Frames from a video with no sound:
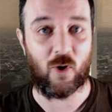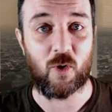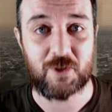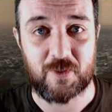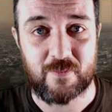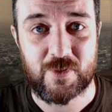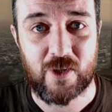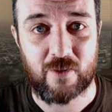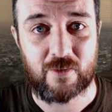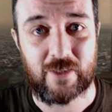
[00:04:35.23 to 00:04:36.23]
Awesome.
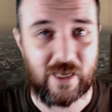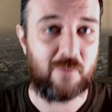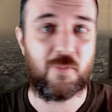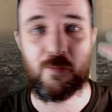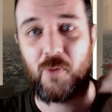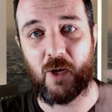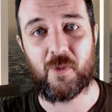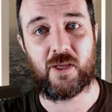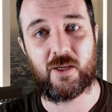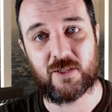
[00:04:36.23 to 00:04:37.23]
So keep them
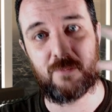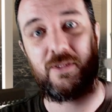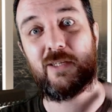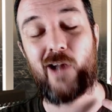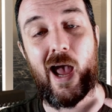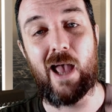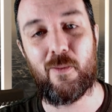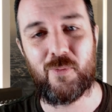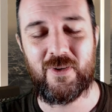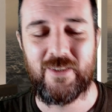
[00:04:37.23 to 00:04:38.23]
coming. Subscribe.